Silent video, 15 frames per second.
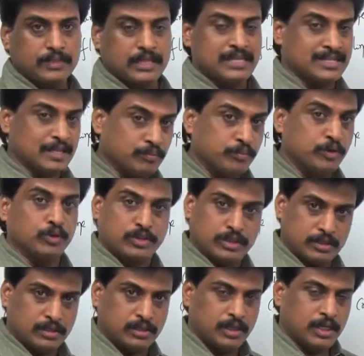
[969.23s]
Is in
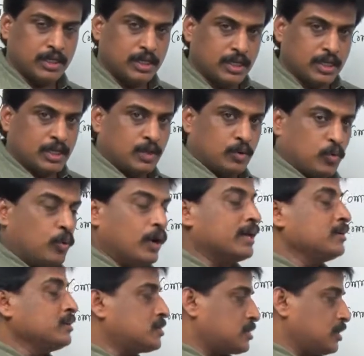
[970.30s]
mute.
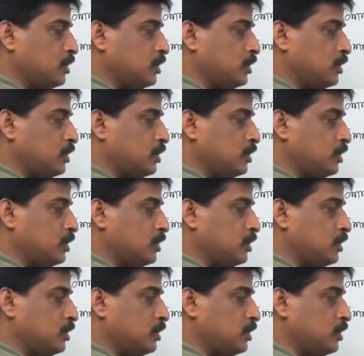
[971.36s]
Once